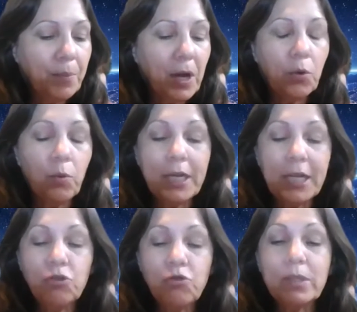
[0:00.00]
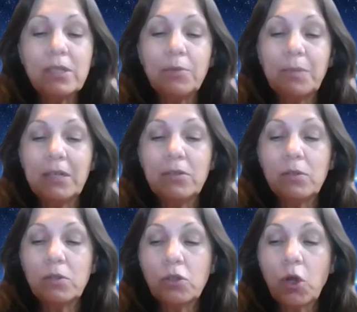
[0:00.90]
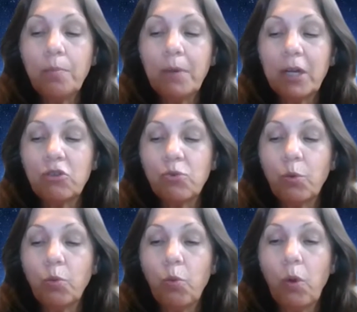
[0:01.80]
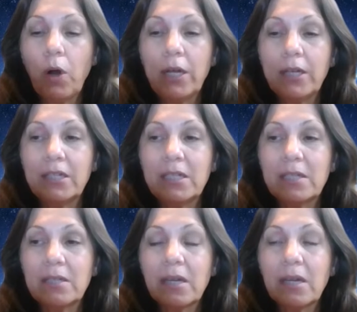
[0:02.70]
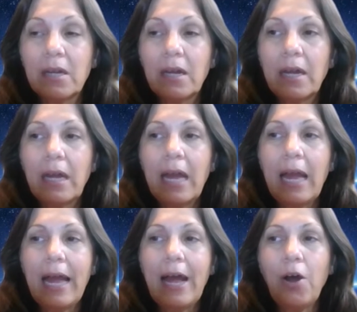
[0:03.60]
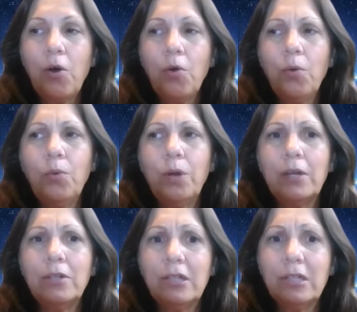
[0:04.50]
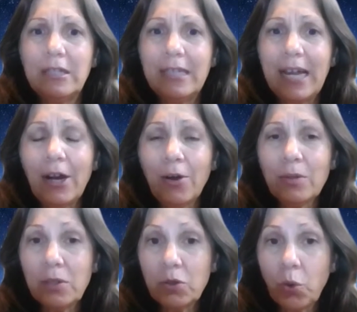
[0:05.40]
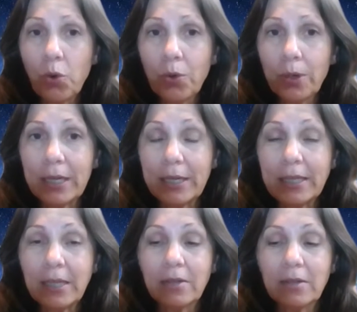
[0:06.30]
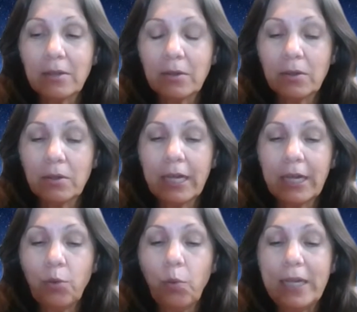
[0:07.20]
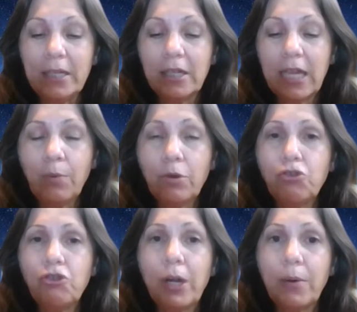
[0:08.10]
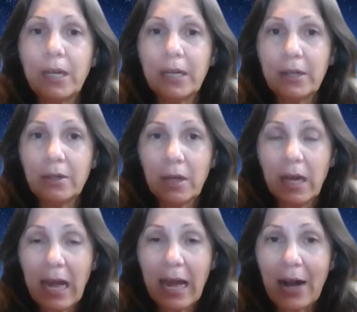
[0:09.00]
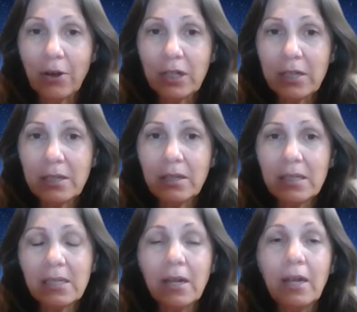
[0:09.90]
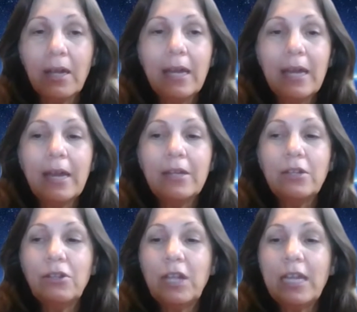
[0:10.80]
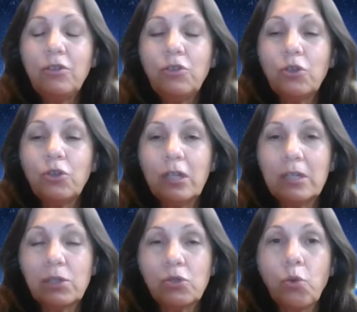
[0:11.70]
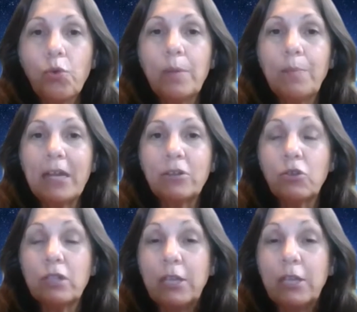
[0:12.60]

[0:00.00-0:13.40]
but what interested me so much was how their story, like when they were sharing how this is, they took this story back